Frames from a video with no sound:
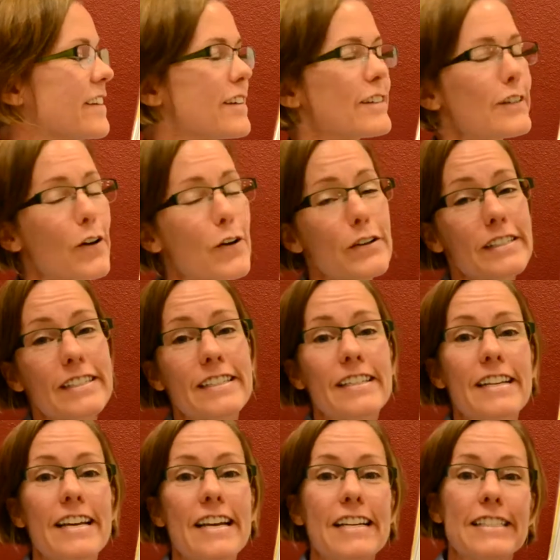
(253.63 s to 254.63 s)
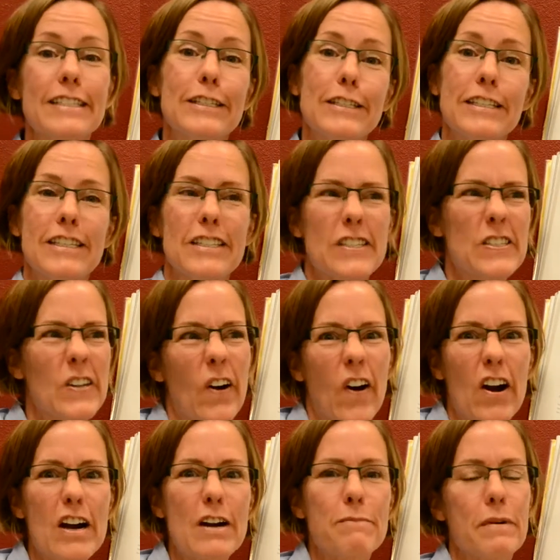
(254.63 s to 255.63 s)
So it's
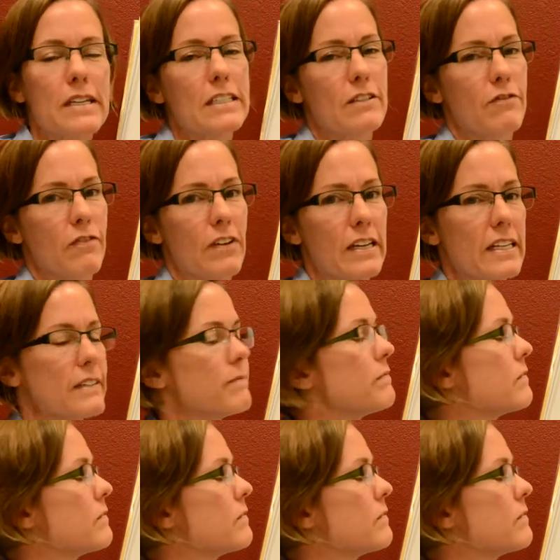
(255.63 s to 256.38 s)
dark, but it's funny.